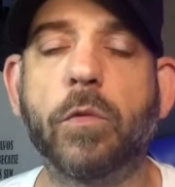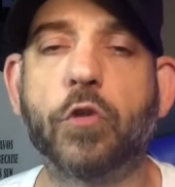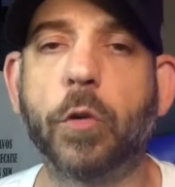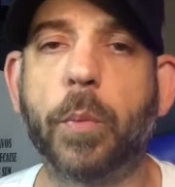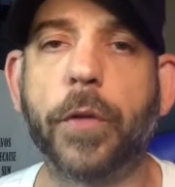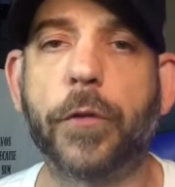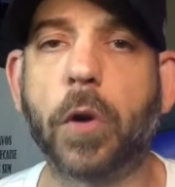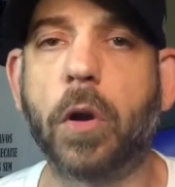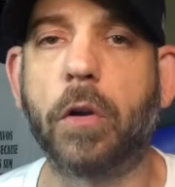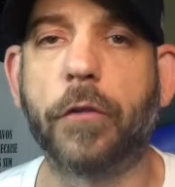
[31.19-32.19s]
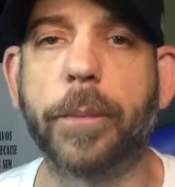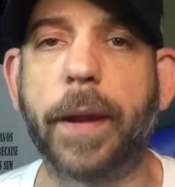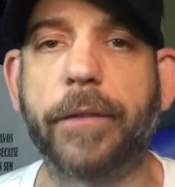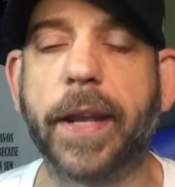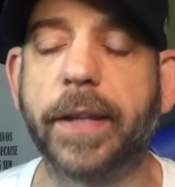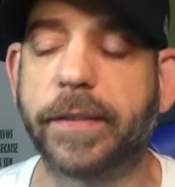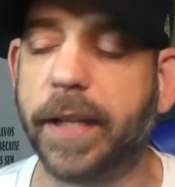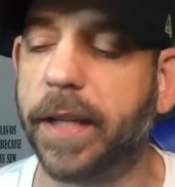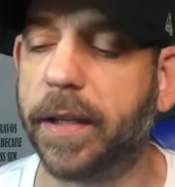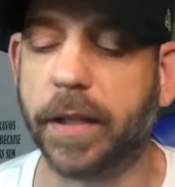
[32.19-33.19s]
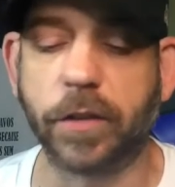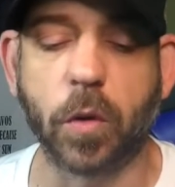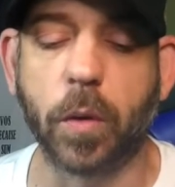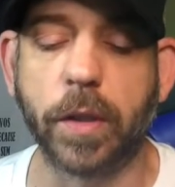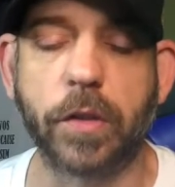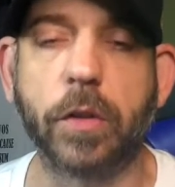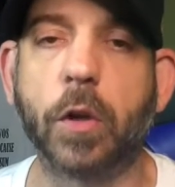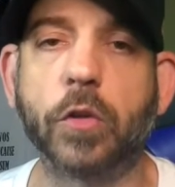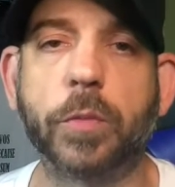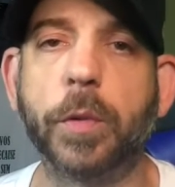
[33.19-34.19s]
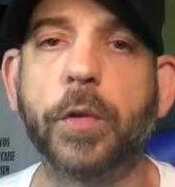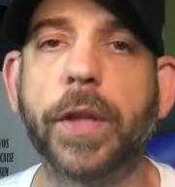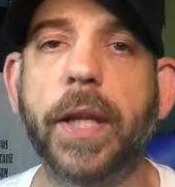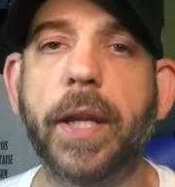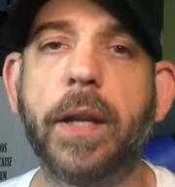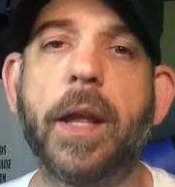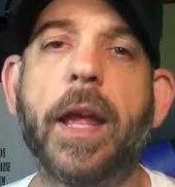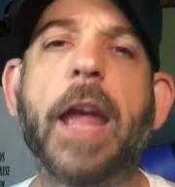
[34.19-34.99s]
troop withdrawal from Afghanistan is going to go smoothly.